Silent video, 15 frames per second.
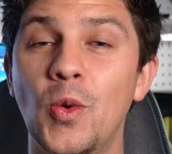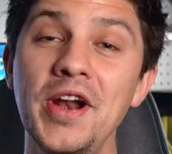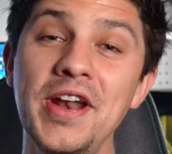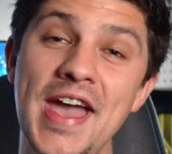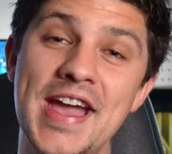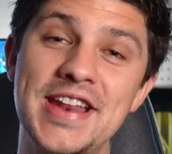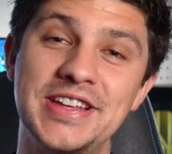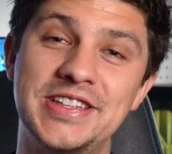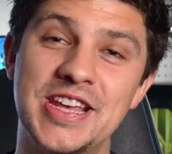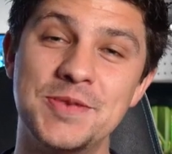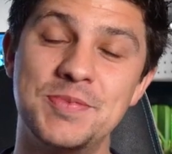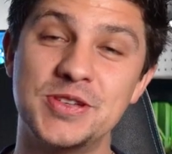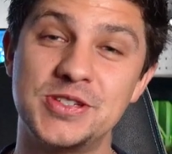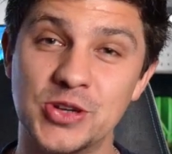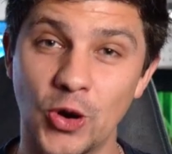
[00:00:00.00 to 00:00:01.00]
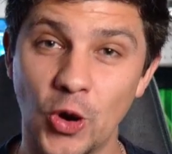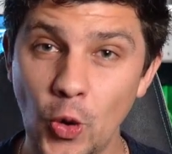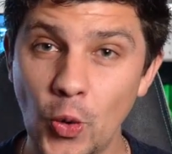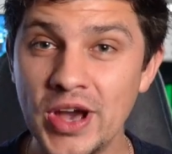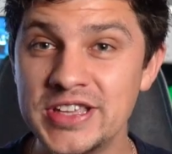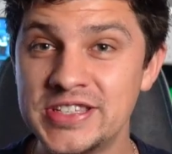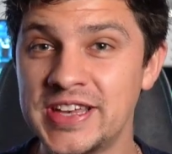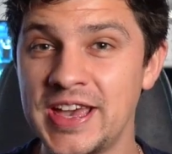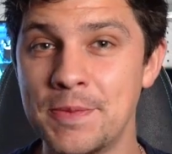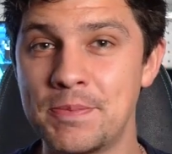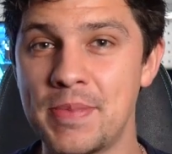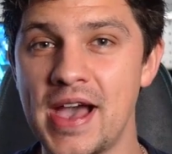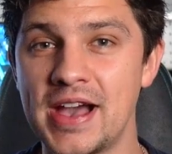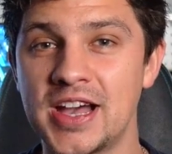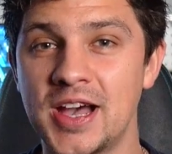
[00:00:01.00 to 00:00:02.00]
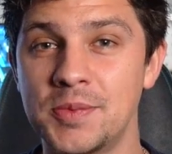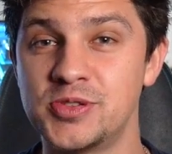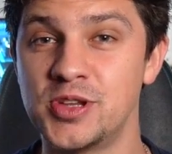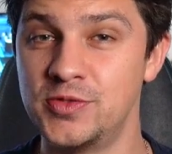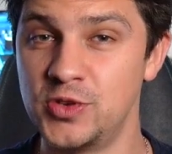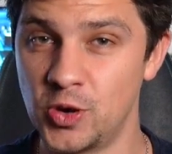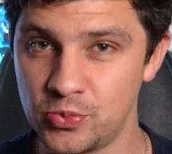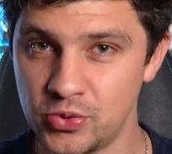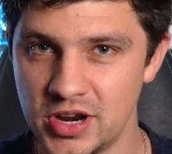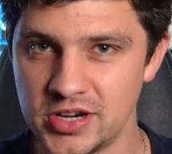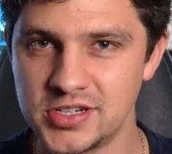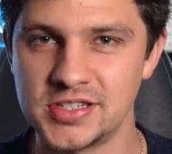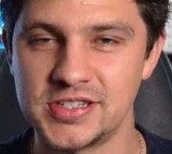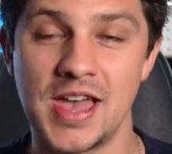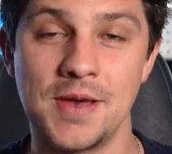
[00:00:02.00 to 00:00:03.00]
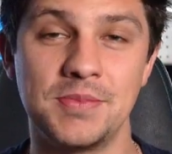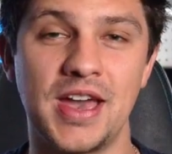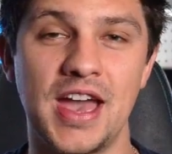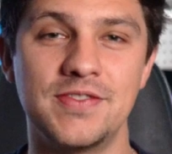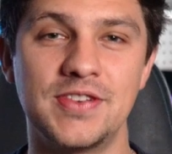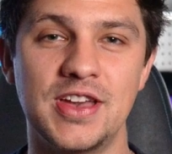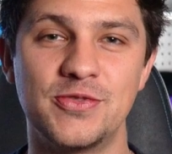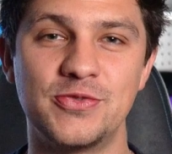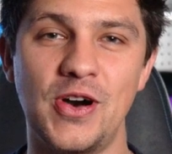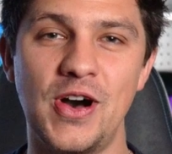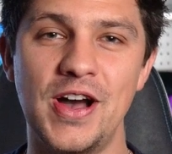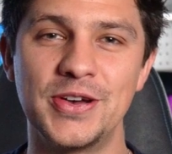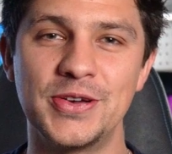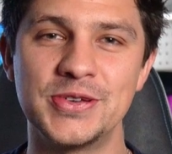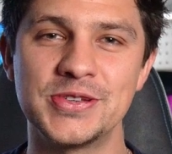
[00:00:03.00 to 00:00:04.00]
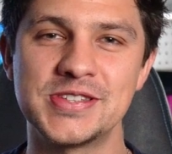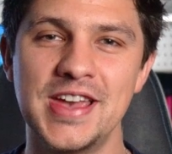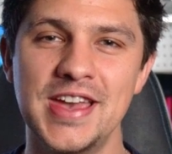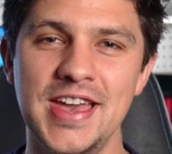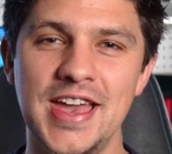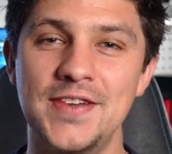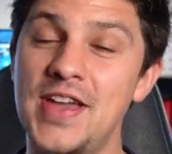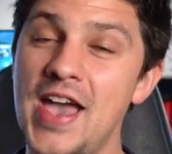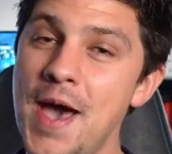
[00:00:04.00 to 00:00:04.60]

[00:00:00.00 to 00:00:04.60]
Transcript: One handy tip is to always keep backups of your precious MKV files. If you